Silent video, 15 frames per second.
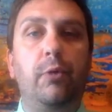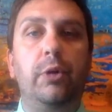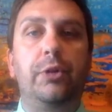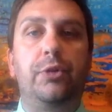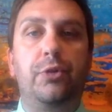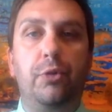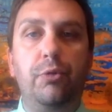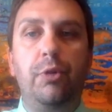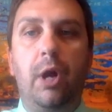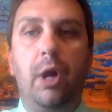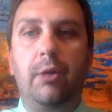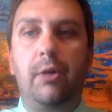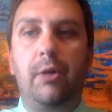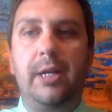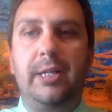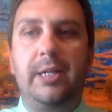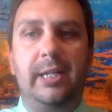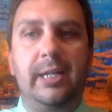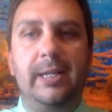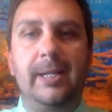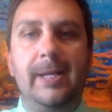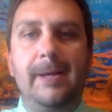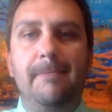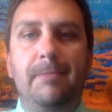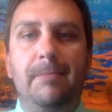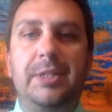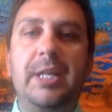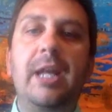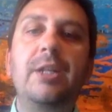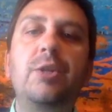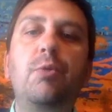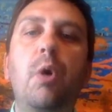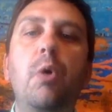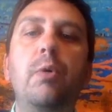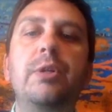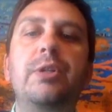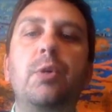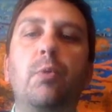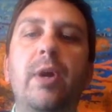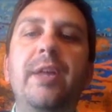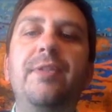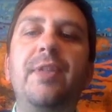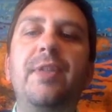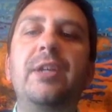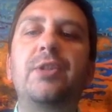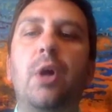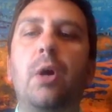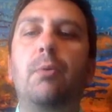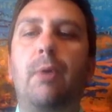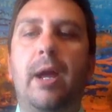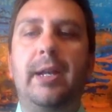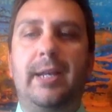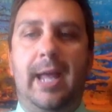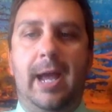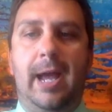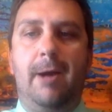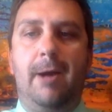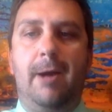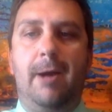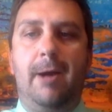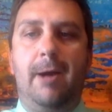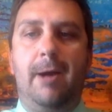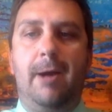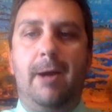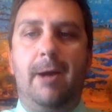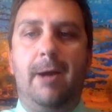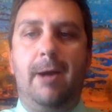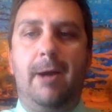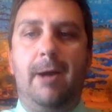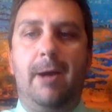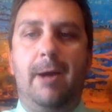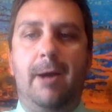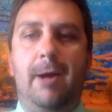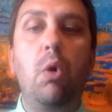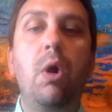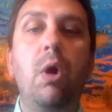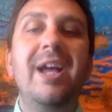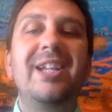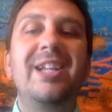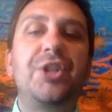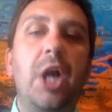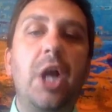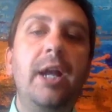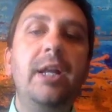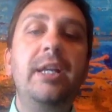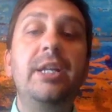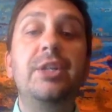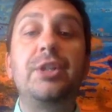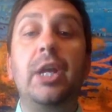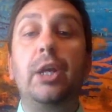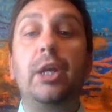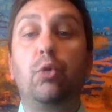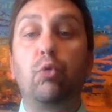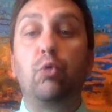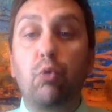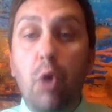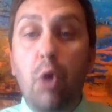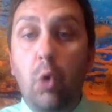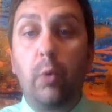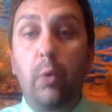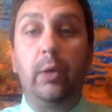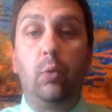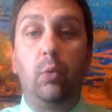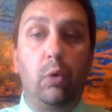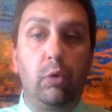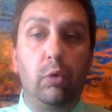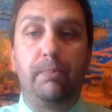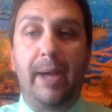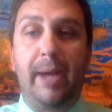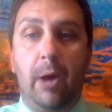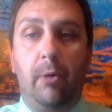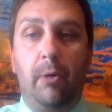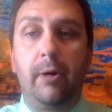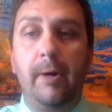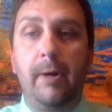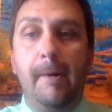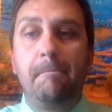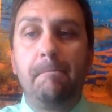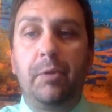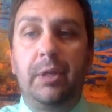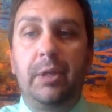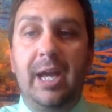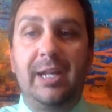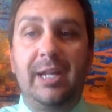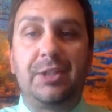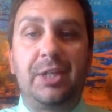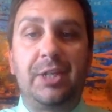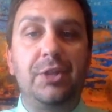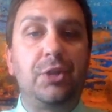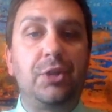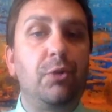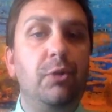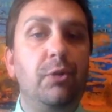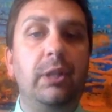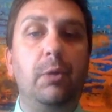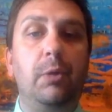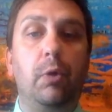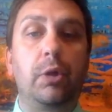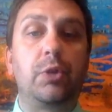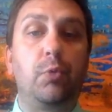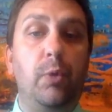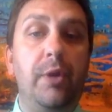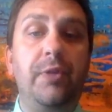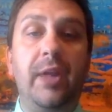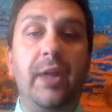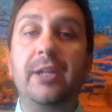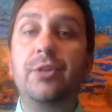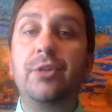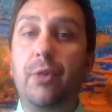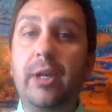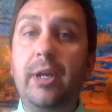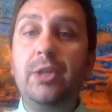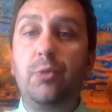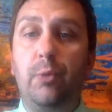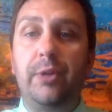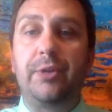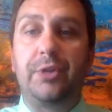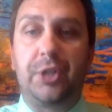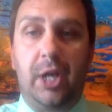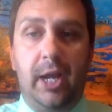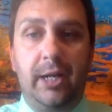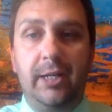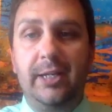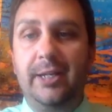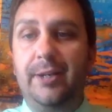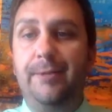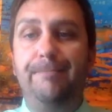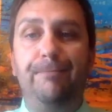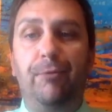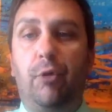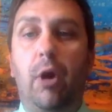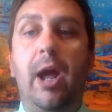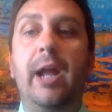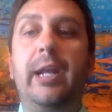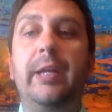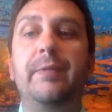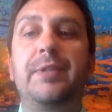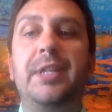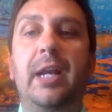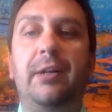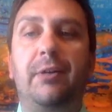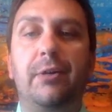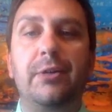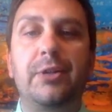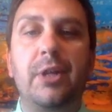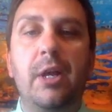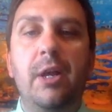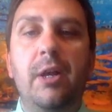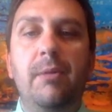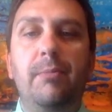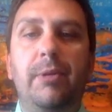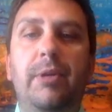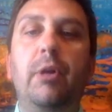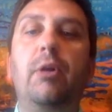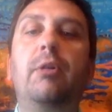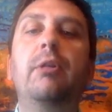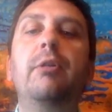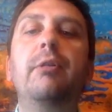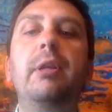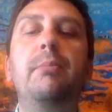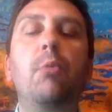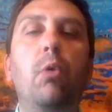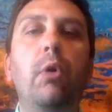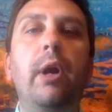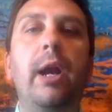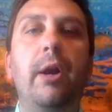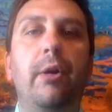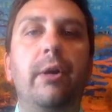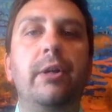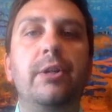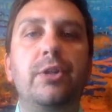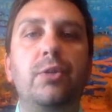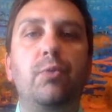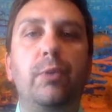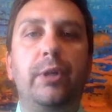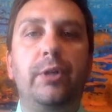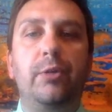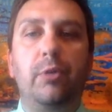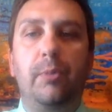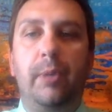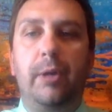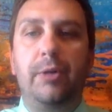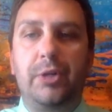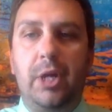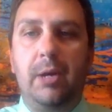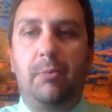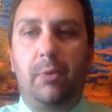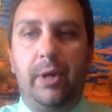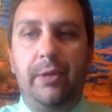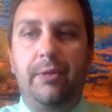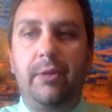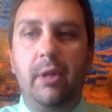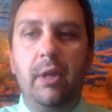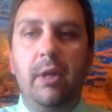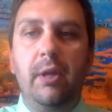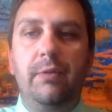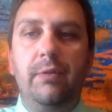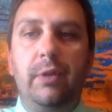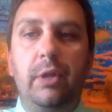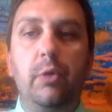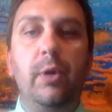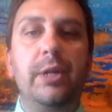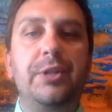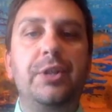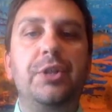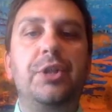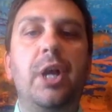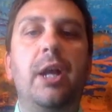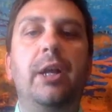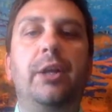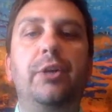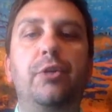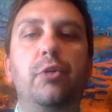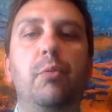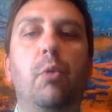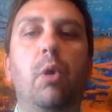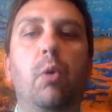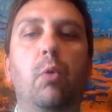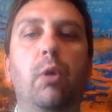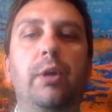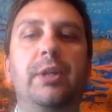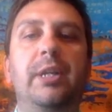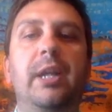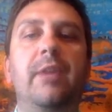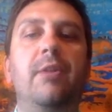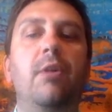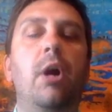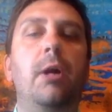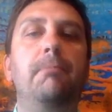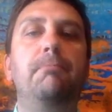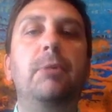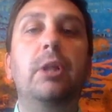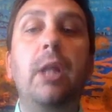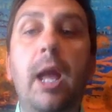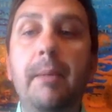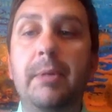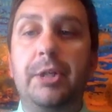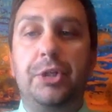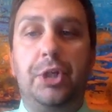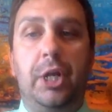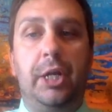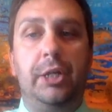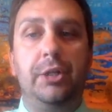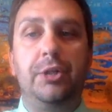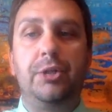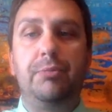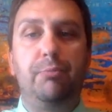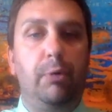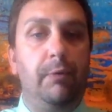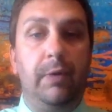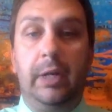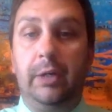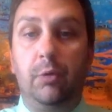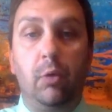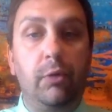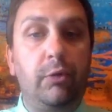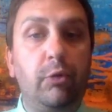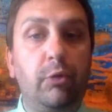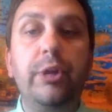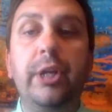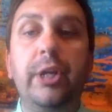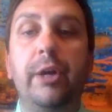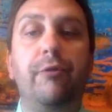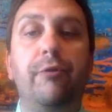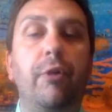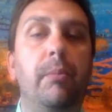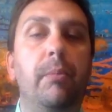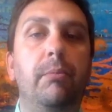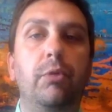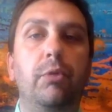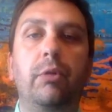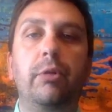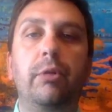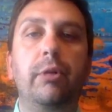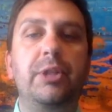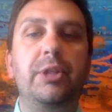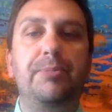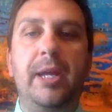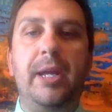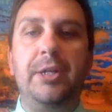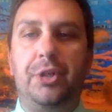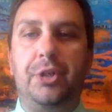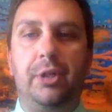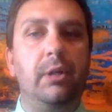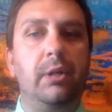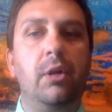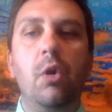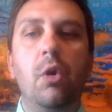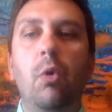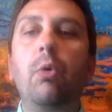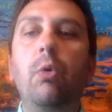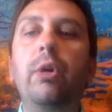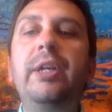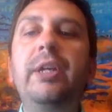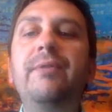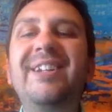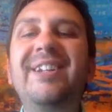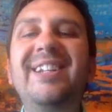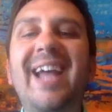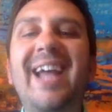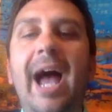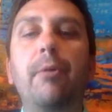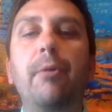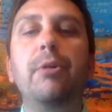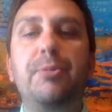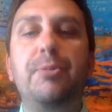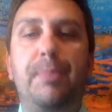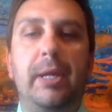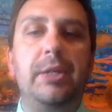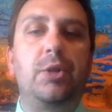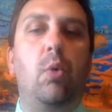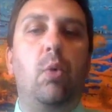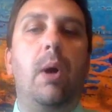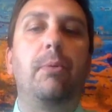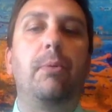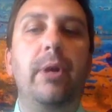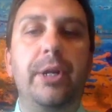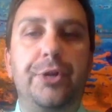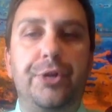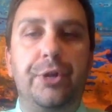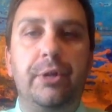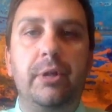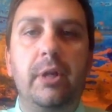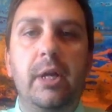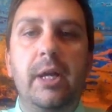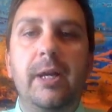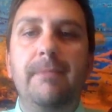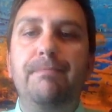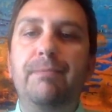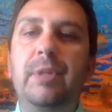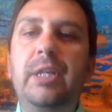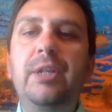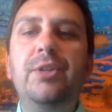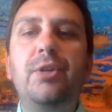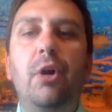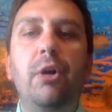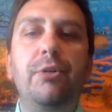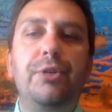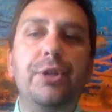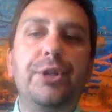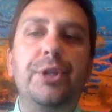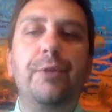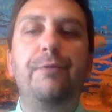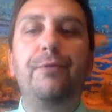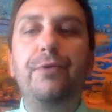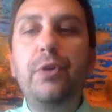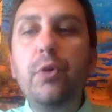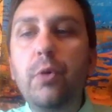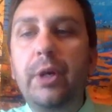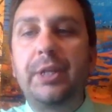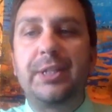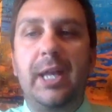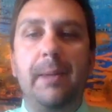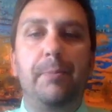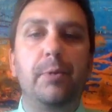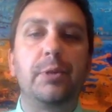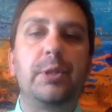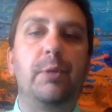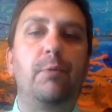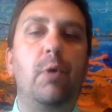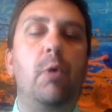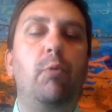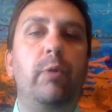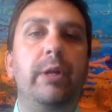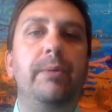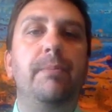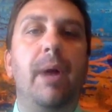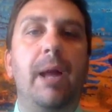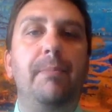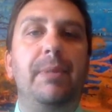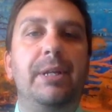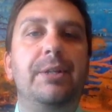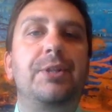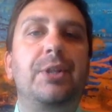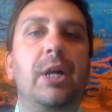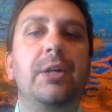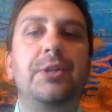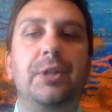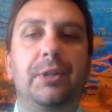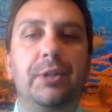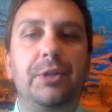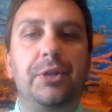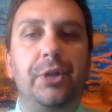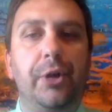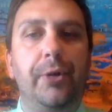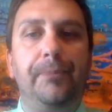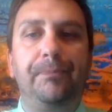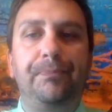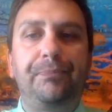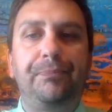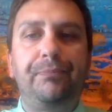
for a $2 idea. The status quo is the way things are right now. In the status quo, China is a growing world power. The United States currently works with and trades with China in a variety of sectors, but there are clearly more areas we could do a better job with. The US and China could do more work together on climate change, preventing North Korea from nuclear expansion, or even in outer space cooperation. These are just a few examples of what we might be discussing this year.